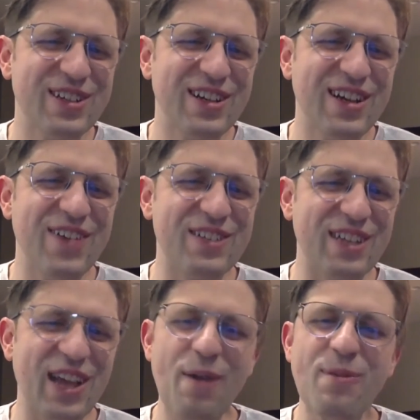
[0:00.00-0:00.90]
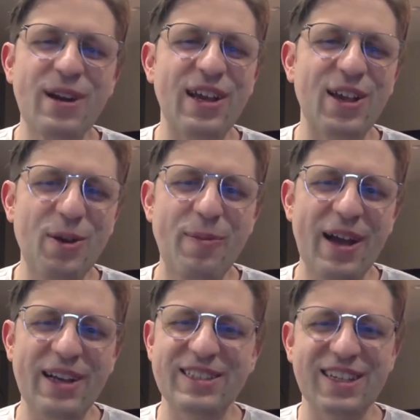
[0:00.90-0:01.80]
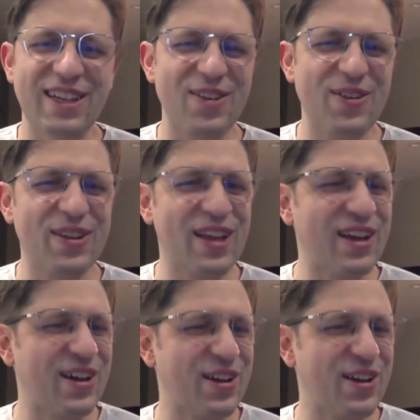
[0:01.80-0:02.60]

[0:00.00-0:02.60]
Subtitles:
It was a game written in QBasic. It was like on